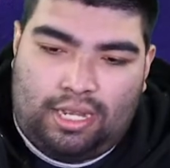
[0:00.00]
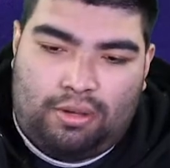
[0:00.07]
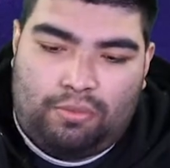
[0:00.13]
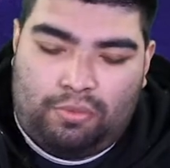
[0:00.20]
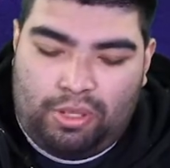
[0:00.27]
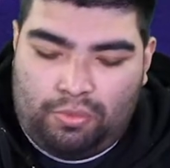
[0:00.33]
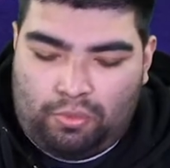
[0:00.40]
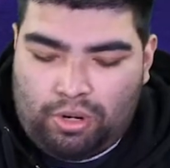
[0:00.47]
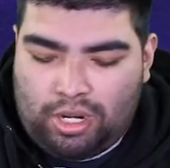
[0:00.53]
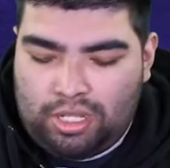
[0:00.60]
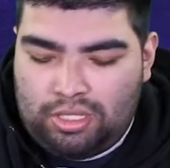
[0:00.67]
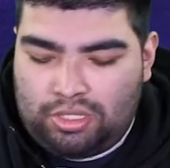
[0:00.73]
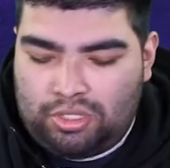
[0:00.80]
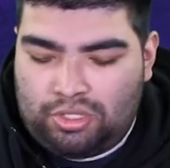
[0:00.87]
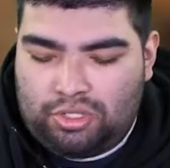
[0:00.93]
We
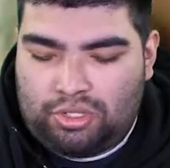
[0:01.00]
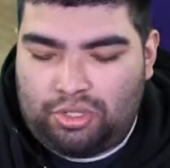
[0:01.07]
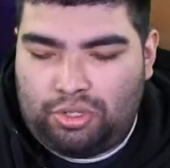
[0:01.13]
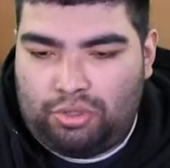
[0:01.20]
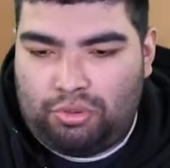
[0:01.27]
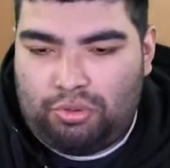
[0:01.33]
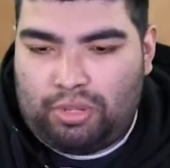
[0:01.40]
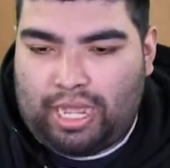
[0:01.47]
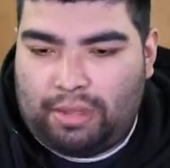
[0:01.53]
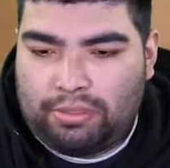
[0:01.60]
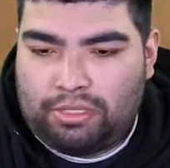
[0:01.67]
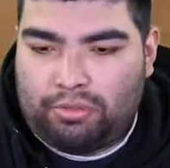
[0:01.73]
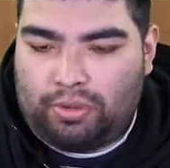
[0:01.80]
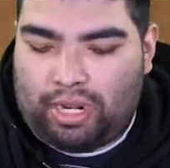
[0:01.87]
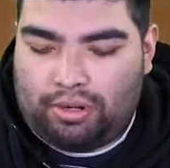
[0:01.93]
run 2
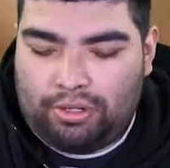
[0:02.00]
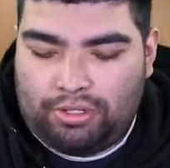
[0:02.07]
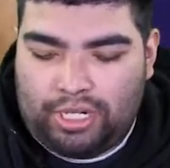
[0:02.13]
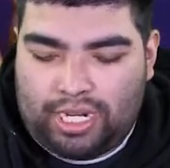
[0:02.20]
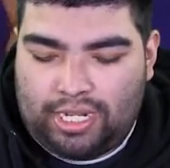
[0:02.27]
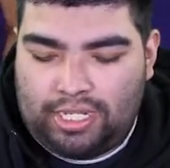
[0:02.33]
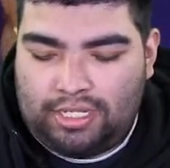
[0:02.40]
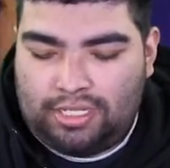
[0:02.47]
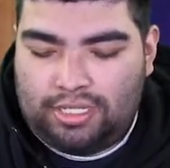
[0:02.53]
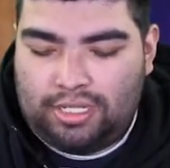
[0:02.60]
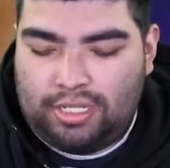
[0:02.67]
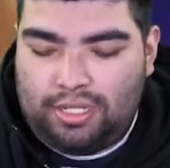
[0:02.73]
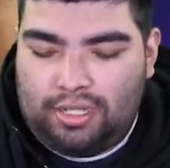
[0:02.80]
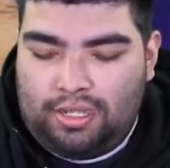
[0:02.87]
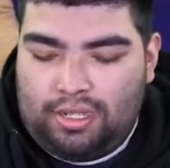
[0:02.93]
Absolute Router Dragons.
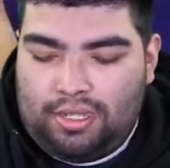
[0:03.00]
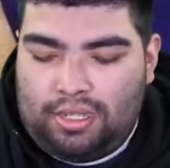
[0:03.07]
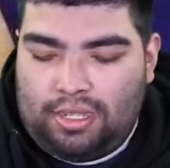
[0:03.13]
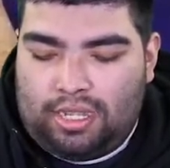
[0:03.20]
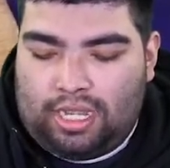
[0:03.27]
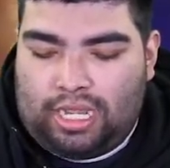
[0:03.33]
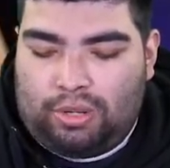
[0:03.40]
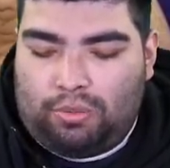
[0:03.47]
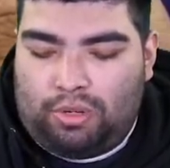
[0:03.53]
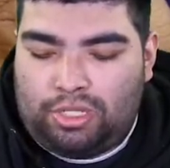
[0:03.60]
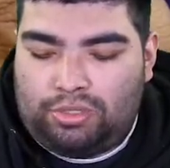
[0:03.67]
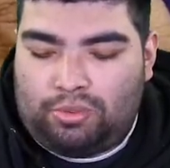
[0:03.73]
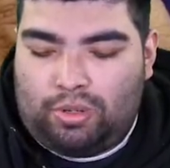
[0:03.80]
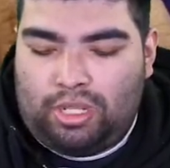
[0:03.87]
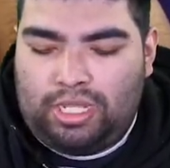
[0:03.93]
I
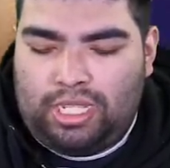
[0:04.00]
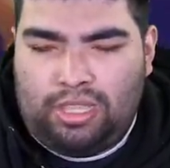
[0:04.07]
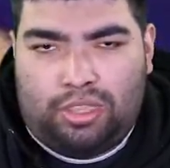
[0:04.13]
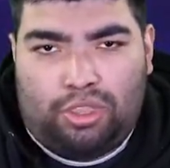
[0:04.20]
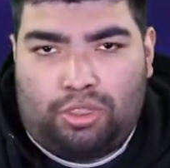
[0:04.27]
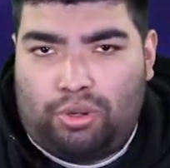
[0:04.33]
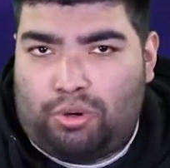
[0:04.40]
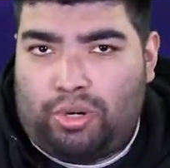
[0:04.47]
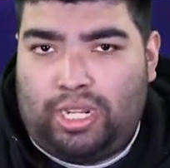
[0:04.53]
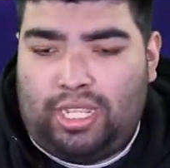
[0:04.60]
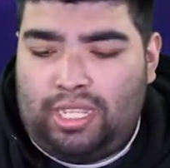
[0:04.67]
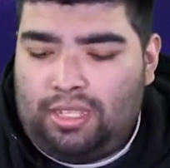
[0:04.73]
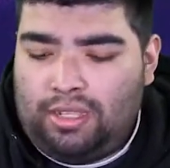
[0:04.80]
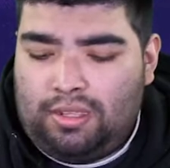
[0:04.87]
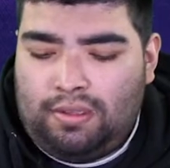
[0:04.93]
was running
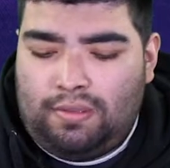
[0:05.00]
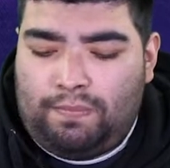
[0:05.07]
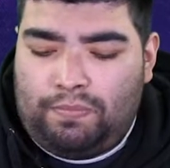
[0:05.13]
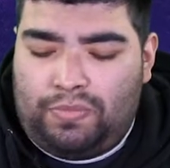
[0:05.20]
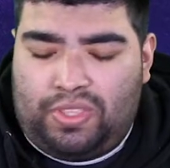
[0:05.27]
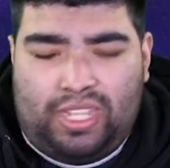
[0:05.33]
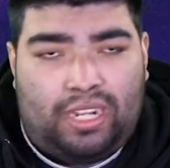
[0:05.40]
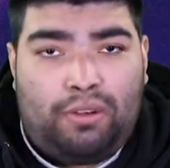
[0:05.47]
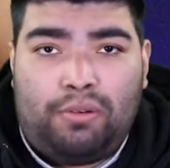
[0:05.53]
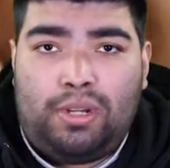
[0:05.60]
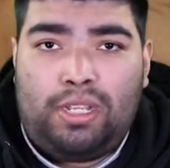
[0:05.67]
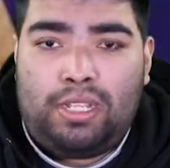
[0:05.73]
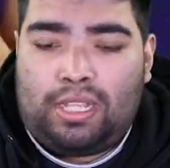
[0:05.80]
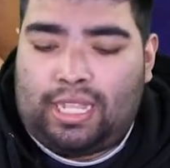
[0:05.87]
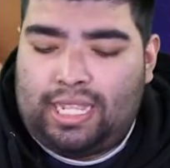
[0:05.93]
3. Didn't
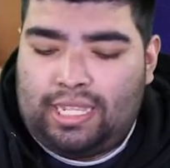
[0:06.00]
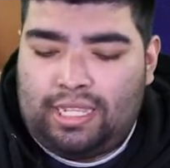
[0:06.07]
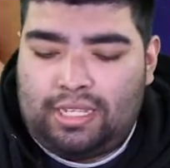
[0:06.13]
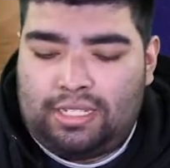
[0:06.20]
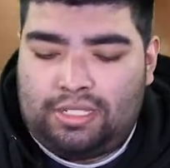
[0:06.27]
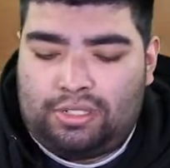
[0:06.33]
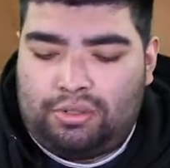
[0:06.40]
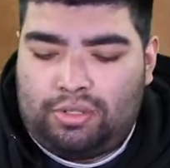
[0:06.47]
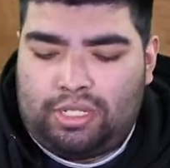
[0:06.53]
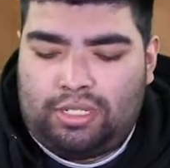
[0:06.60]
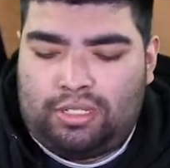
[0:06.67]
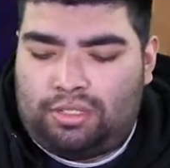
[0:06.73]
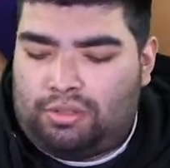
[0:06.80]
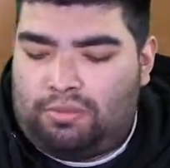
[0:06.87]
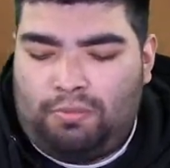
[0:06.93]
really like it because you
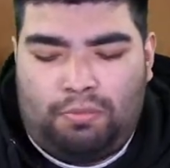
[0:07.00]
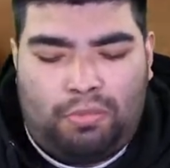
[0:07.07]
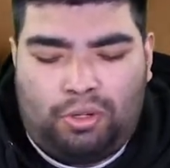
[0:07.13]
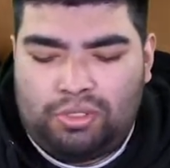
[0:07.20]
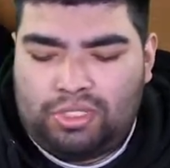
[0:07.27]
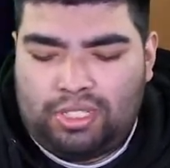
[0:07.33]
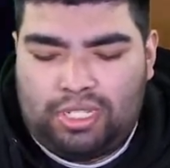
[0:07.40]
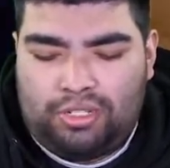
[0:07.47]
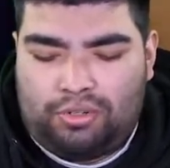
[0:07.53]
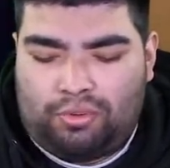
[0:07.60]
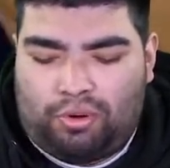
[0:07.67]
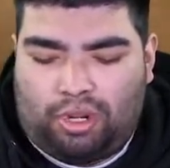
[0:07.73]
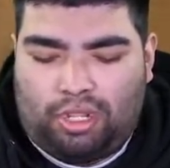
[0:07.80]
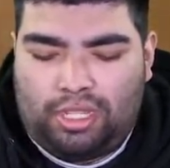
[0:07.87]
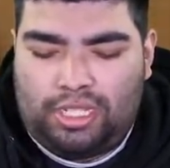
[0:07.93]
could mostly
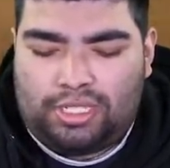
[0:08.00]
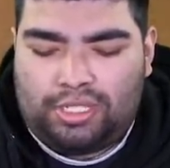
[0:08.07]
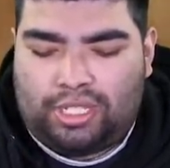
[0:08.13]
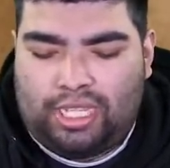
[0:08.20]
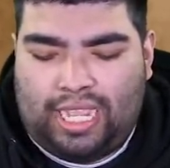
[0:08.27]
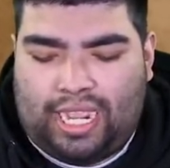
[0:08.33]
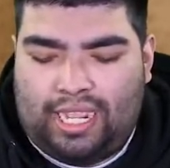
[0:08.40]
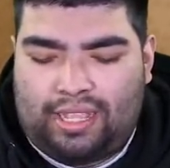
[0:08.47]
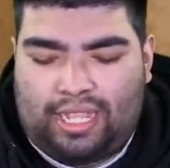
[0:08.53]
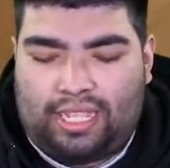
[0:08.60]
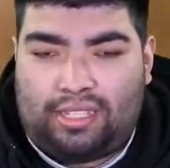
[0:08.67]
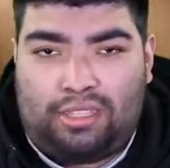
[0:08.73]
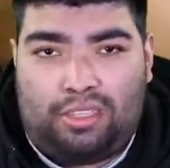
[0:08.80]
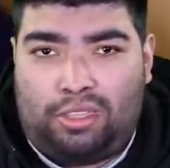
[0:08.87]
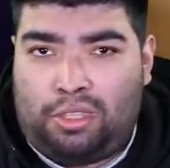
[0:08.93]
draw this guy like
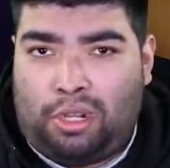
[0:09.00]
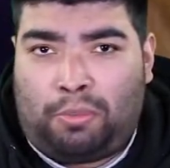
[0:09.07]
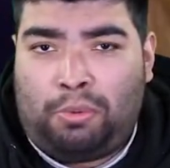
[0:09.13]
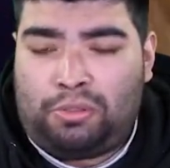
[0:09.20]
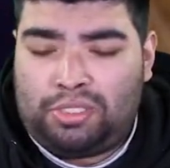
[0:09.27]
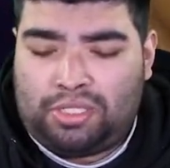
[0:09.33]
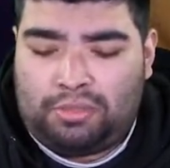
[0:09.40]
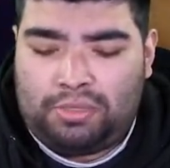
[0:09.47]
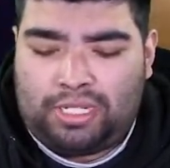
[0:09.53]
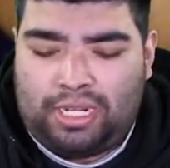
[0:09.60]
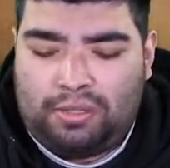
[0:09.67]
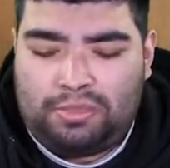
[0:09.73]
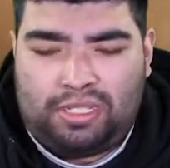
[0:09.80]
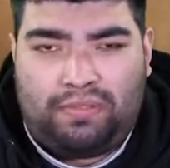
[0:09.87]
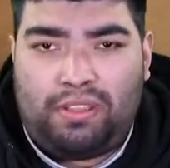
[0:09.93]
double
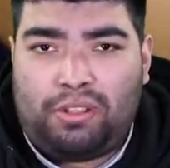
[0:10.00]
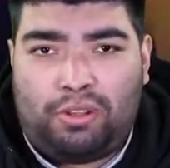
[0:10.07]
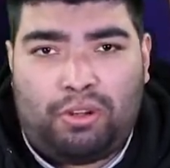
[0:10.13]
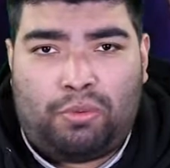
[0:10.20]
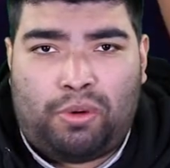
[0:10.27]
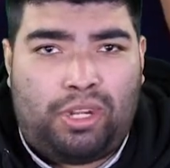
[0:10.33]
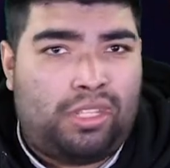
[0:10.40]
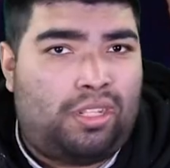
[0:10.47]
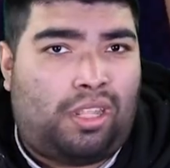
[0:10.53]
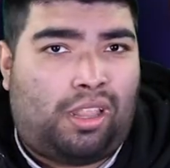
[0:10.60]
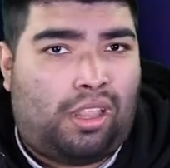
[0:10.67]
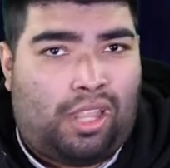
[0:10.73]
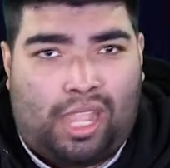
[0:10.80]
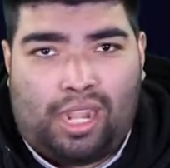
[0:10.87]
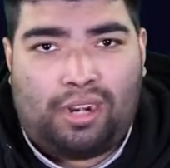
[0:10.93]
sometimes, even though you're running a
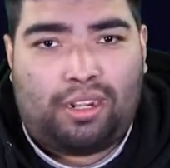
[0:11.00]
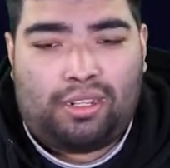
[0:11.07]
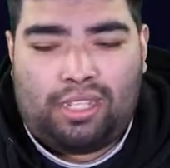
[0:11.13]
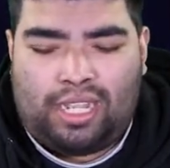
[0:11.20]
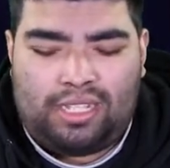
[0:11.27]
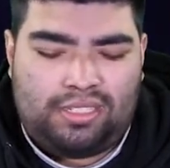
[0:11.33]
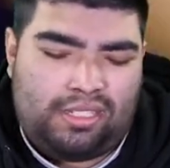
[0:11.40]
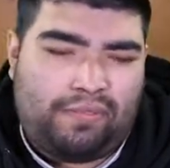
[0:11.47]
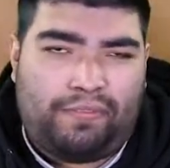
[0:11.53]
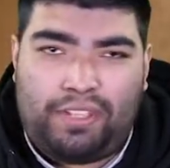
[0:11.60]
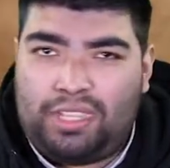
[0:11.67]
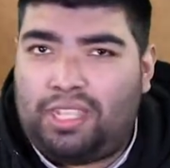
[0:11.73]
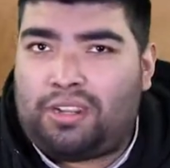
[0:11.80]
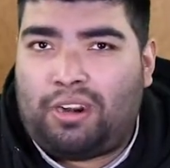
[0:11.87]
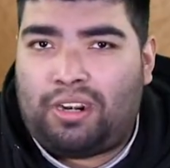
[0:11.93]
lot of. It's a
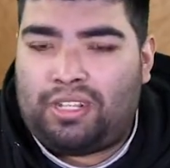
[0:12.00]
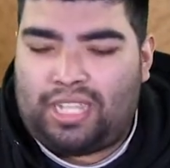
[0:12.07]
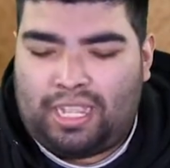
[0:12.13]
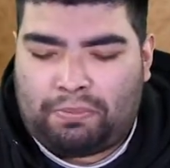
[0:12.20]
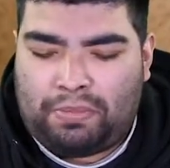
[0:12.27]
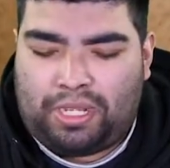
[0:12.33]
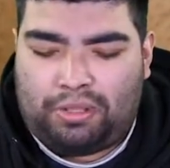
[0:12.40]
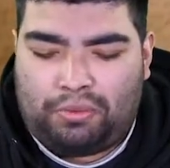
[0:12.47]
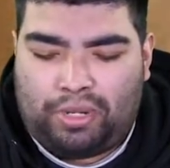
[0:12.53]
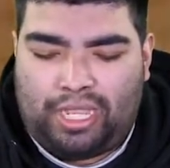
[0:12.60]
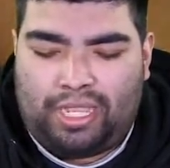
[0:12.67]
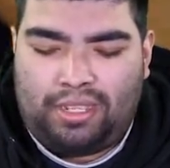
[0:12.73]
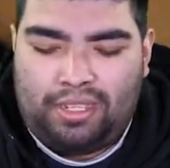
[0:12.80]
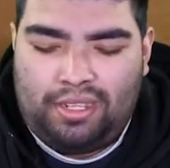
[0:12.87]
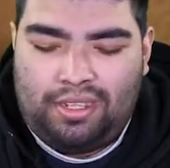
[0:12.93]
50 card deck, by the way,